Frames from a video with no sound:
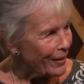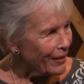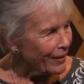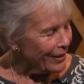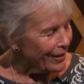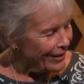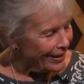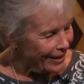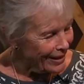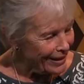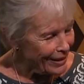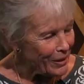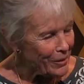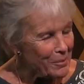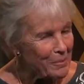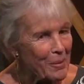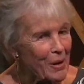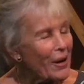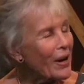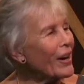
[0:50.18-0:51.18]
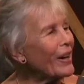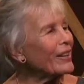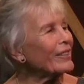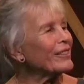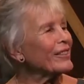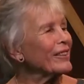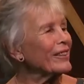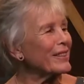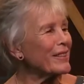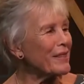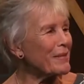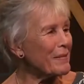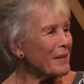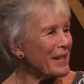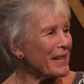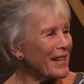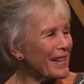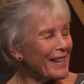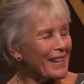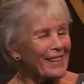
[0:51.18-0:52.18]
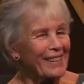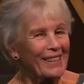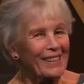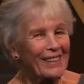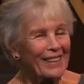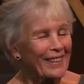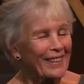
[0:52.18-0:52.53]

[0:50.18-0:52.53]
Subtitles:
Oh, hello, Paul. Good to be here.